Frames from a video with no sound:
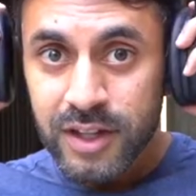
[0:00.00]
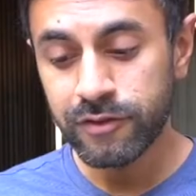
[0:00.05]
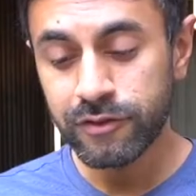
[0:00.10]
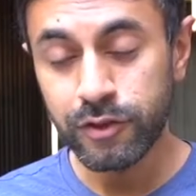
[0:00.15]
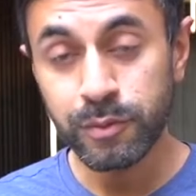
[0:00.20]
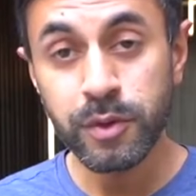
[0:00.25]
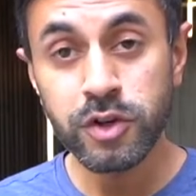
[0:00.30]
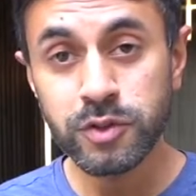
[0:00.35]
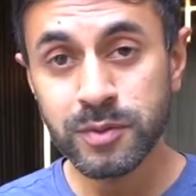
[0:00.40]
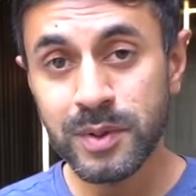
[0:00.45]

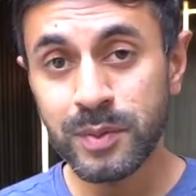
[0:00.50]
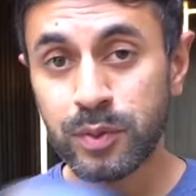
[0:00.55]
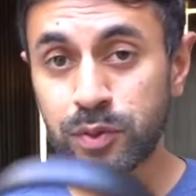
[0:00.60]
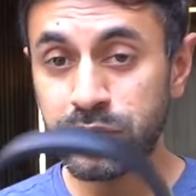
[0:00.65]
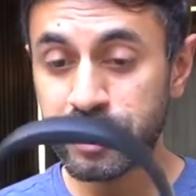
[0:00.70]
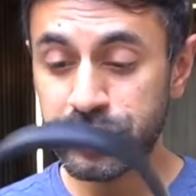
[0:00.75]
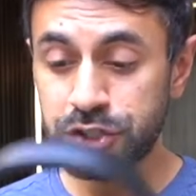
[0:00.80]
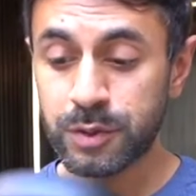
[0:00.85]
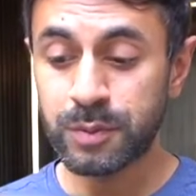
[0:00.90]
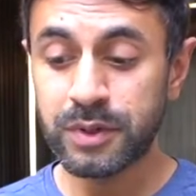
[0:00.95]
For most people,
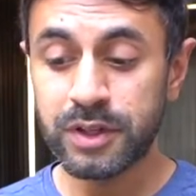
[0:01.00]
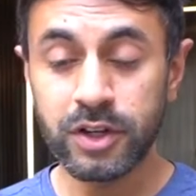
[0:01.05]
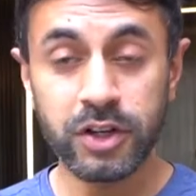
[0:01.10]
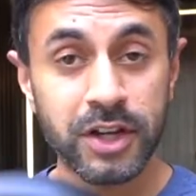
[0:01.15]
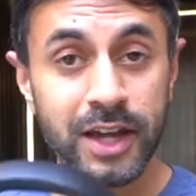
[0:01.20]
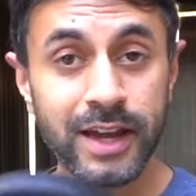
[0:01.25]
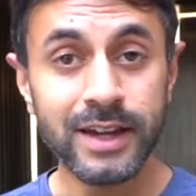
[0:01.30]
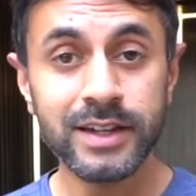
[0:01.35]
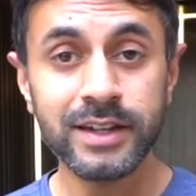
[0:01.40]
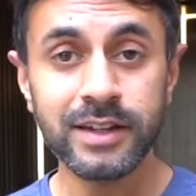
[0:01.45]
this should be
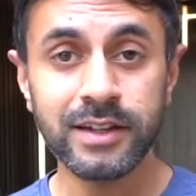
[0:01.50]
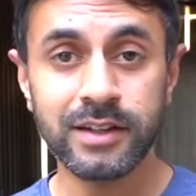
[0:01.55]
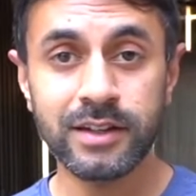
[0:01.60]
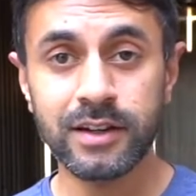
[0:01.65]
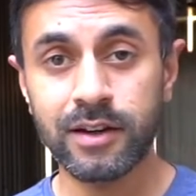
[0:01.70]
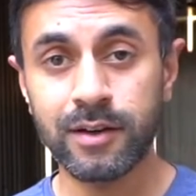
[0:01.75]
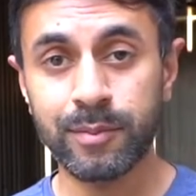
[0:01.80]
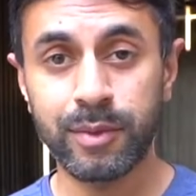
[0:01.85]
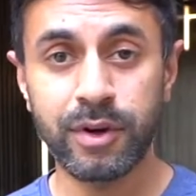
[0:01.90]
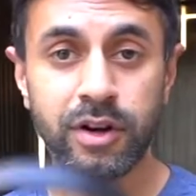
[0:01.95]
okay,
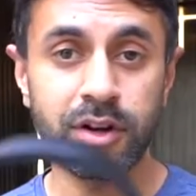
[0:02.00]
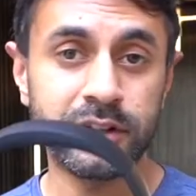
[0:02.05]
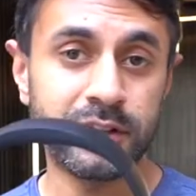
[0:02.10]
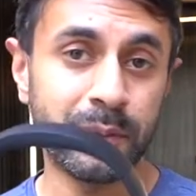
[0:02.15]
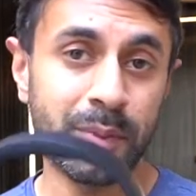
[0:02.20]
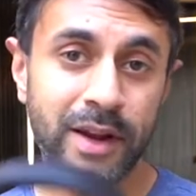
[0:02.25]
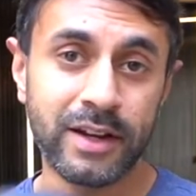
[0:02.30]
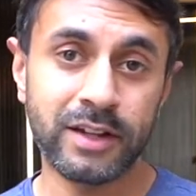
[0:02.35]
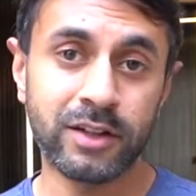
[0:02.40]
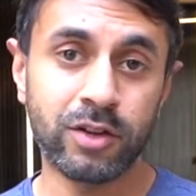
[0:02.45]
but
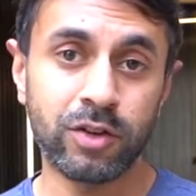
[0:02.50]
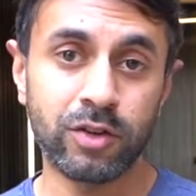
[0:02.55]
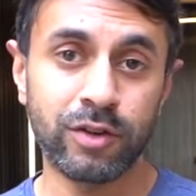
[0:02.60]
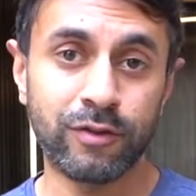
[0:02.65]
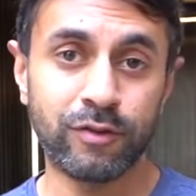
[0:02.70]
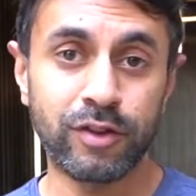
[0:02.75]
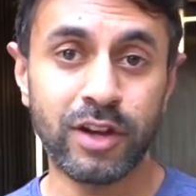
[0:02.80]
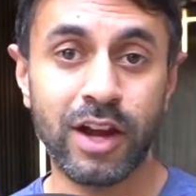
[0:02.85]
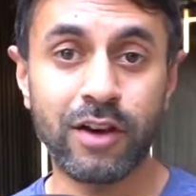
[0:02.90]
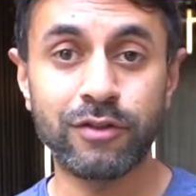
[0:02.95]
depending on
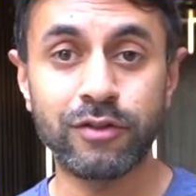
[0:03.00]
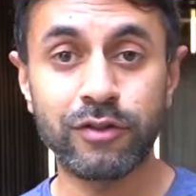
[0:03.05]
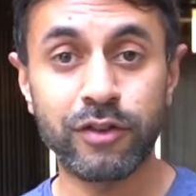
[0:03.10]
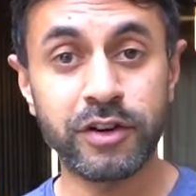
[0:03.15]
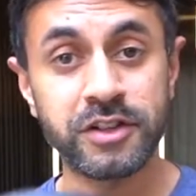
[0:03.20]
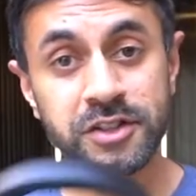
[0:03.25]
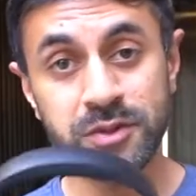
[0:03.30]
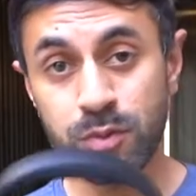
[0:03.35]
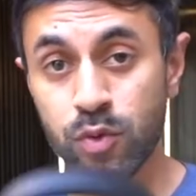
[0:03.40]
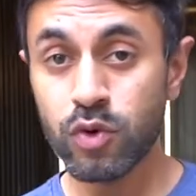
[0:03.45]
if you have a
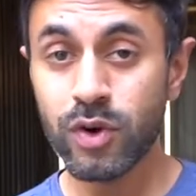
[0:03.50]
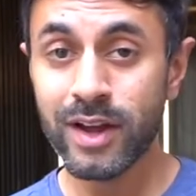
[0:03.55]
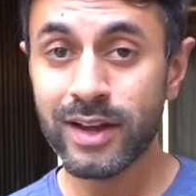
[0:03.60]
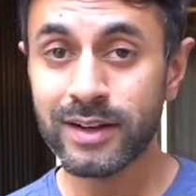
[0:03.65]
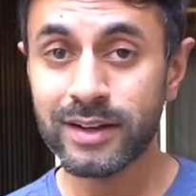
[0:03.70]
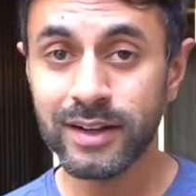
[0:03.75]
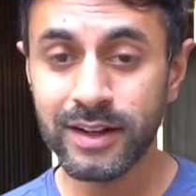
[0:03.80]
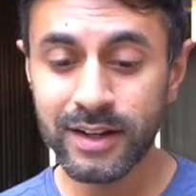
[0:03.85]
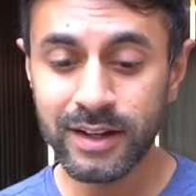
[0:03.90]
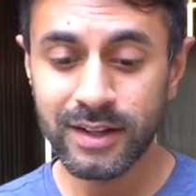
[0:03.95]
very small
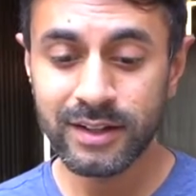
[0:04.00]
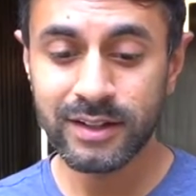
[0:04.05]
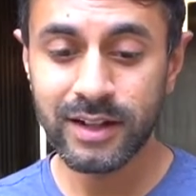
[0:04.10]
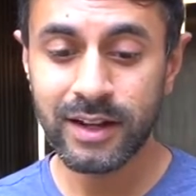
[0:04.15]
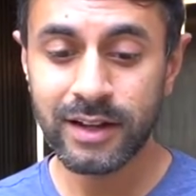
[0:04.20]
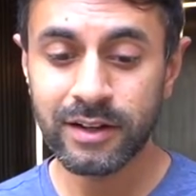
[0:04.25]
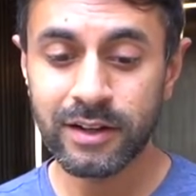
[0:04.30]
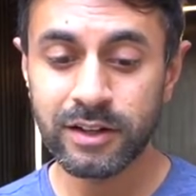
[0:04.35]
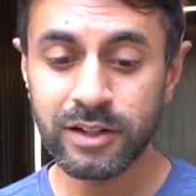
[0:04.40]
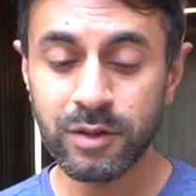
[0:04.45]
head,
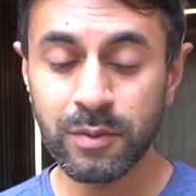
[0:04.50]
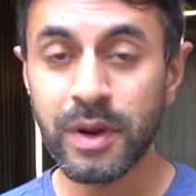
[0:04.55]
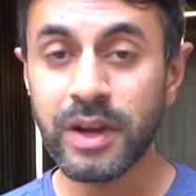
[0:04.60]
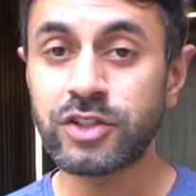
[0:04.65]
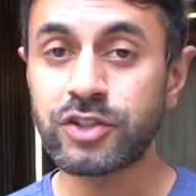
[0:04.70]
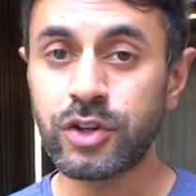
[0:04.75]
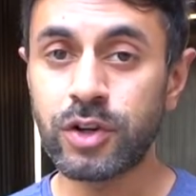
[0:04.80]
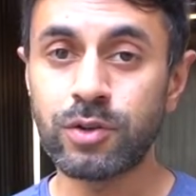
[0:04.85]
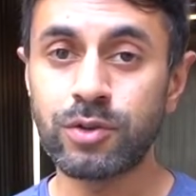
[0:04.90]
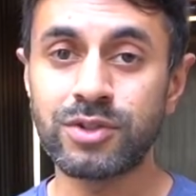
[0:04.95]
then you may
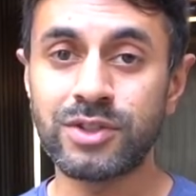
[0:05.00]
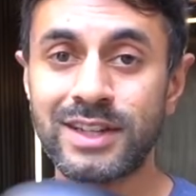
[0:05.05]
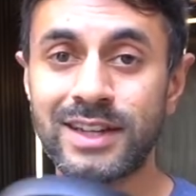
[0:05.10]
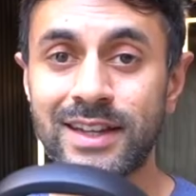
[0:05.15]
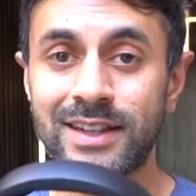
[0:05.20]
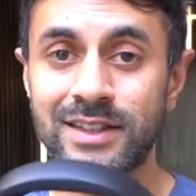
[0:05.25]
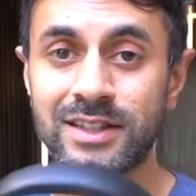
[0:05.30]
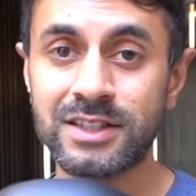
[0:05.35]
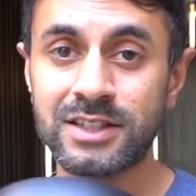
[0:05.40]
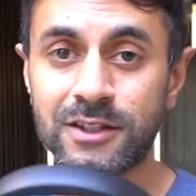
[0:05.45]
struggle to
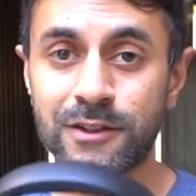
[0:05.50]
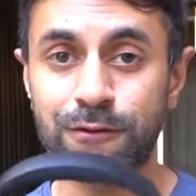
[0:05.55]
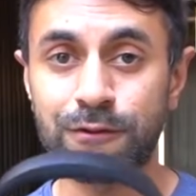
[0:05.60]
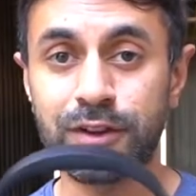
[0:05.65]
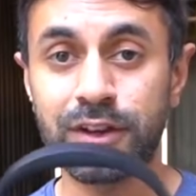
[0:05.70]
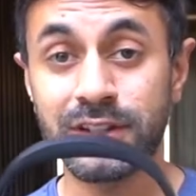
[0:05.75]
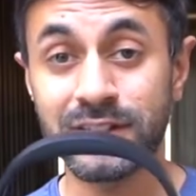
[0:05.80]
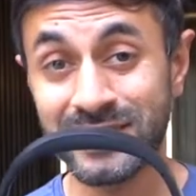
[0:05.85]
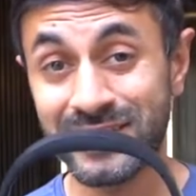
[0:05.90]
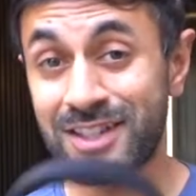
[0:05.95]
get this to
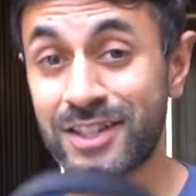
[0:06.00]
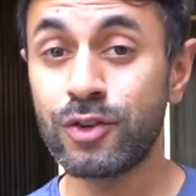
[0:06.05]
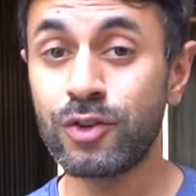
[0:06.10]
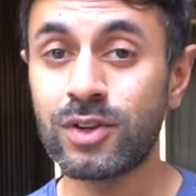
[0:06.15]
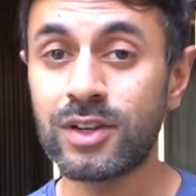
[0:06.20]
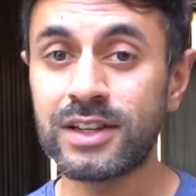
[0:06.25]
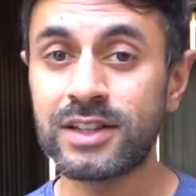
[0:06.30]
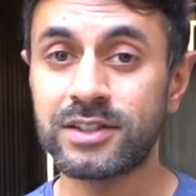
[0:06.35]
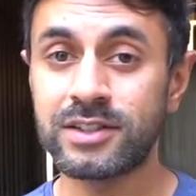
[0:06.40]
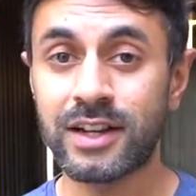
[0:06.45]
fit
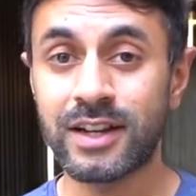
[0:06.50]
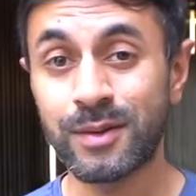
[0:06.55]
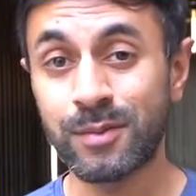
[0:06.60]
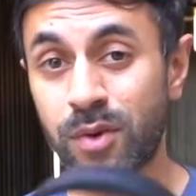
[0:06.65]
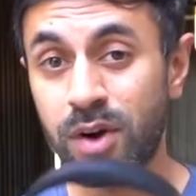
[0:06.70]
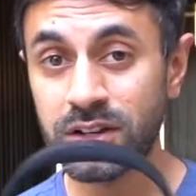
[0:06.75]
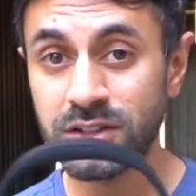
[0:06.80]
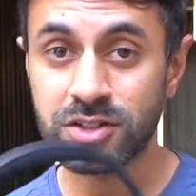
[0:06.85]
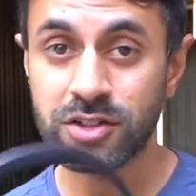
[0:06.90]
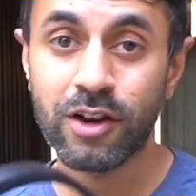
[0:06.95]
securely, and it
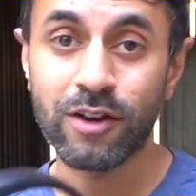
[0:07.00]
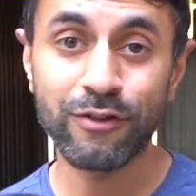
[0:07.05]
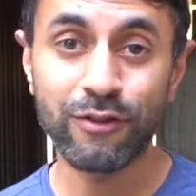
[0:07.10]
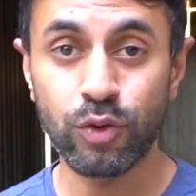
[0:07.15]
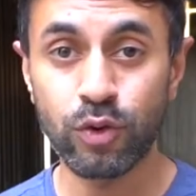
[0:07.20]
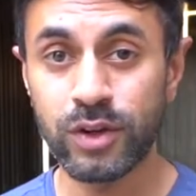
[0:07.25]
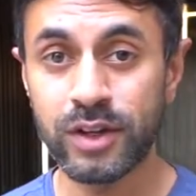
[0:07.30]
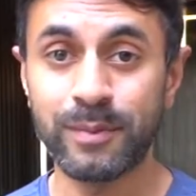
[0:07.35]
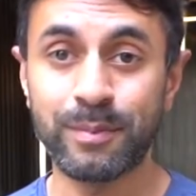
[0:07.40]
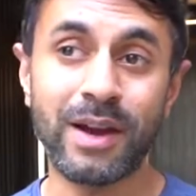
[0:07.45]
might start
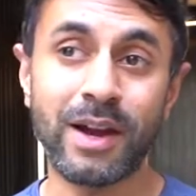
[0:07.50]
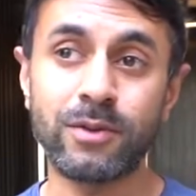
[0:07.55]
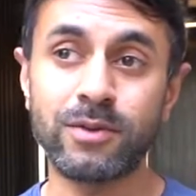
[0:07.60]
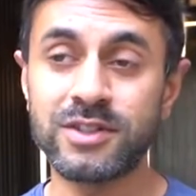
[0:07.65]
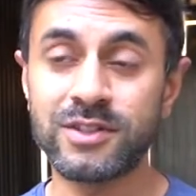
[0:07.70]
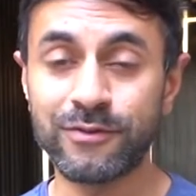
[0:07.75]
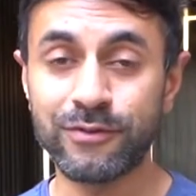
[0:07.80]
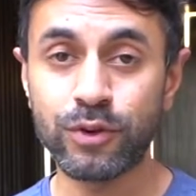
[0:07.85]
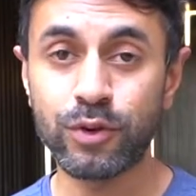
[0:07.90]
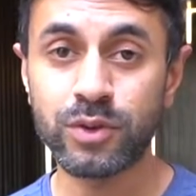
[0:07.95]
falling
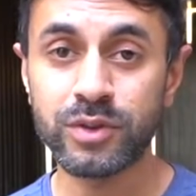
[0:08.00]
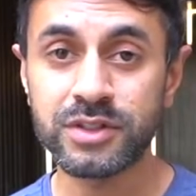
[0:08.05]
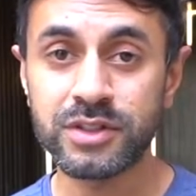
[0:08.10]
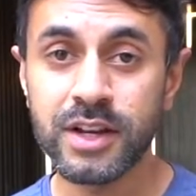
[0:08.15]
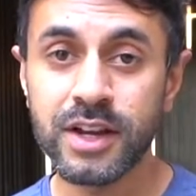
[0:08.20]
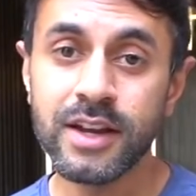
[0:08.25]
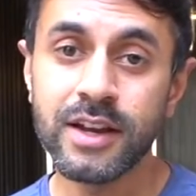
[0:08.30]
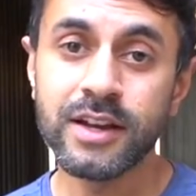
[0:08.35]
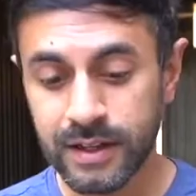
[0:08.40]
backwards and forwards.